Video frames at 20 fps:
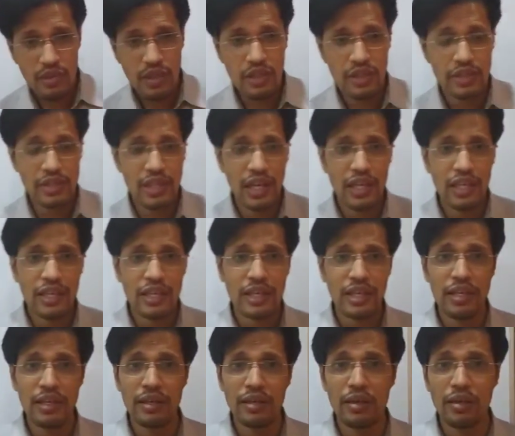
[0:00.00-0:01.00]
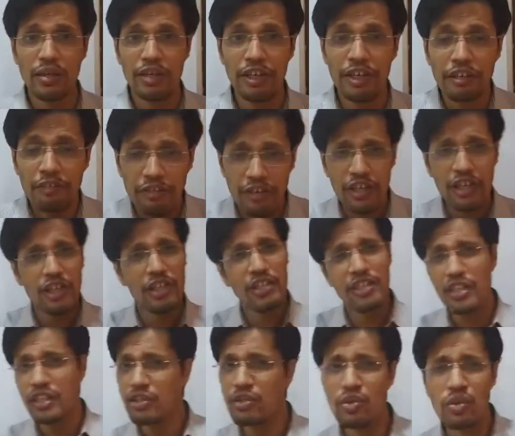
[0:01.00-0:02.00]
it's like a river.
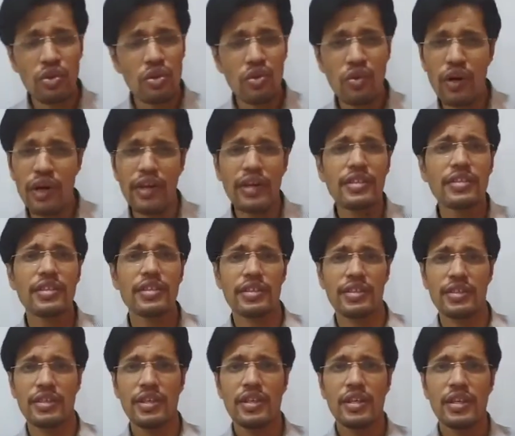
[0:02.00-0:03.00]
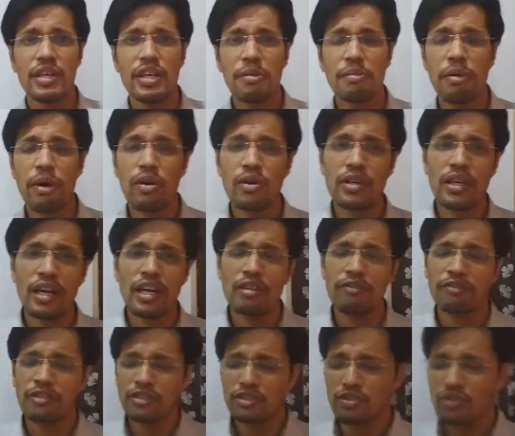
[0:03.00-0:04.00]
They don't know anything about
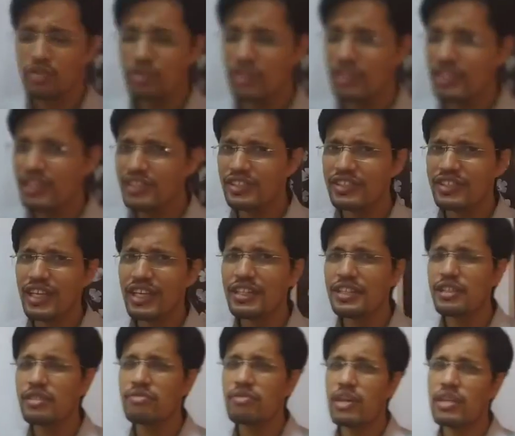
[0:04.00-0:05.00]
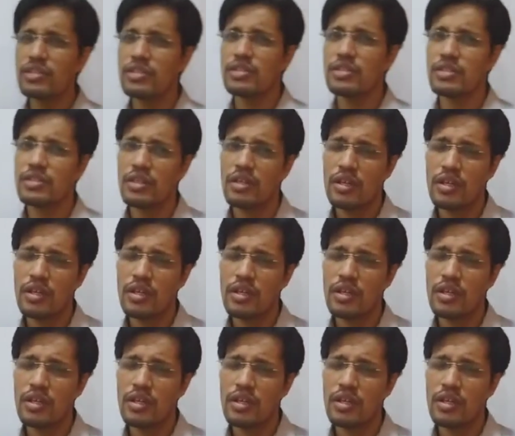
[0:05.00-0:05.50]
elephants. So they decided once